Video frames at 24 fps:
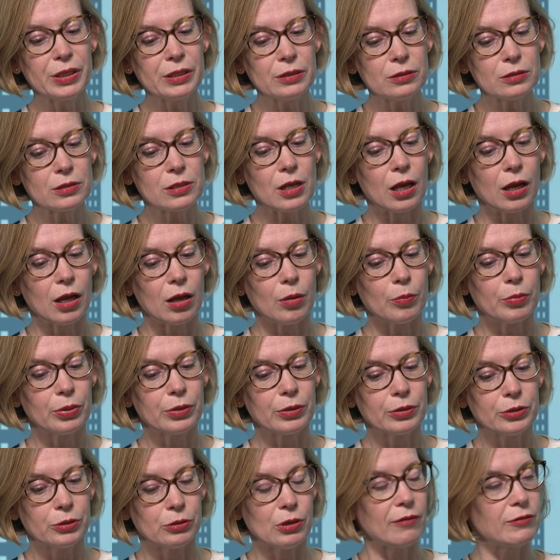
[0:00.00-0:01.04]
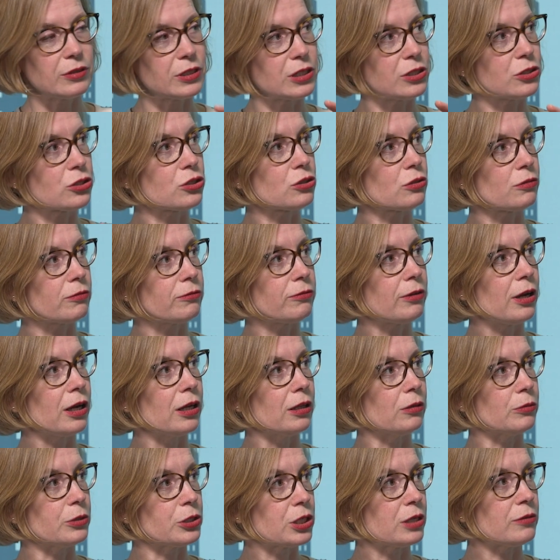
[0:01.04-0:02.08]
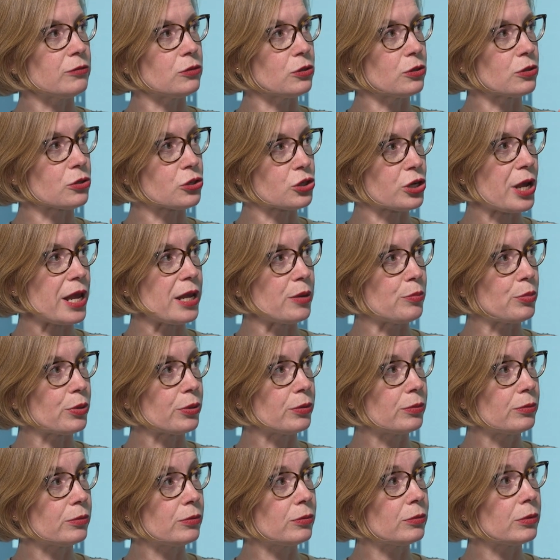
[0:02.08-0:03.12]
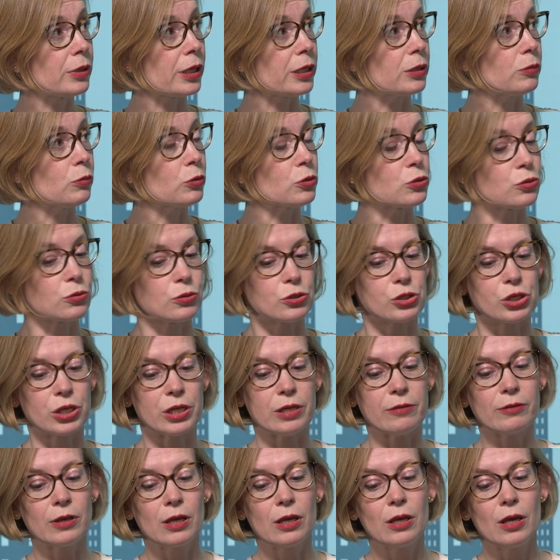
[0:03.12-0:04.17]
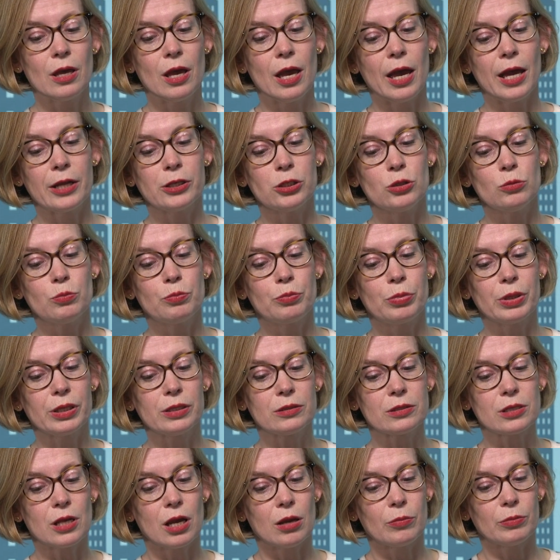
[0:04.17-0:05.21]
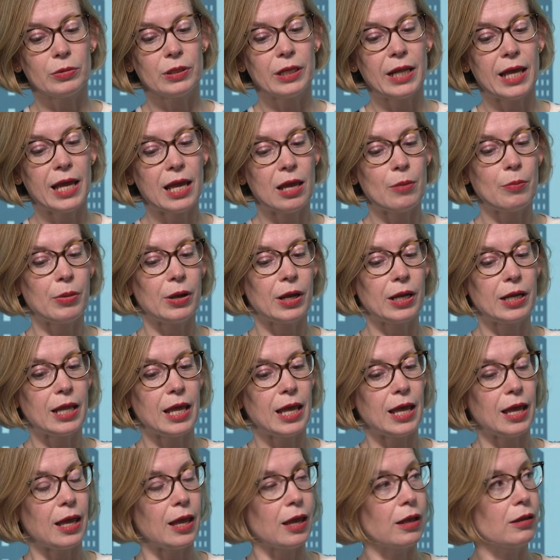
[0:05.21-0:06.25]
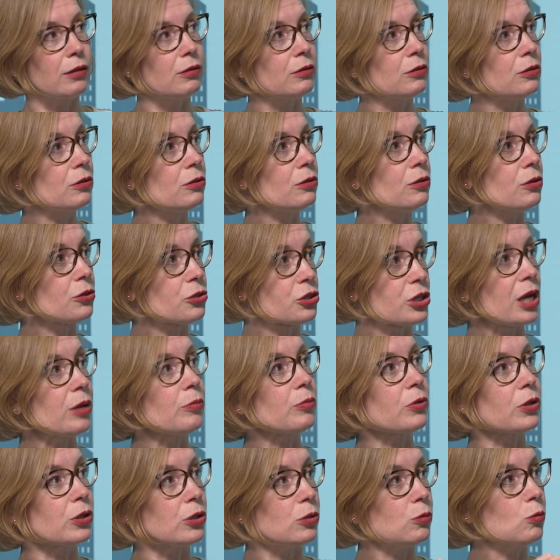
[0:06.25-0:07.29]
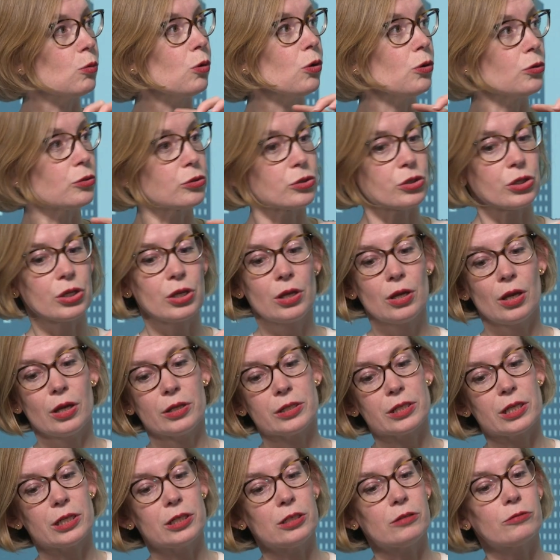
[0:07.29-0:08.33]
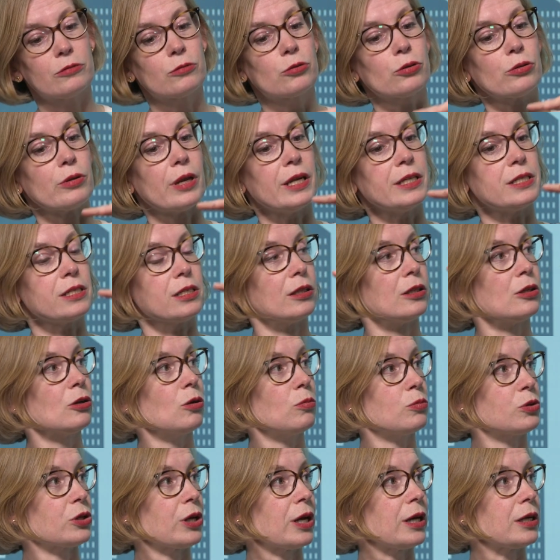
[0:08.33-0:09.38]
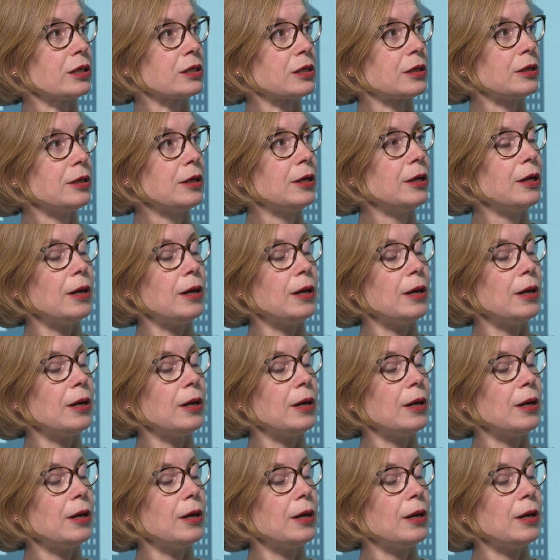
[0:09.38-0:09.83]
build up. You have a digital file which gives you the shape that you want to achieve, and you build up layer by layer the shape that you want until you've created the object.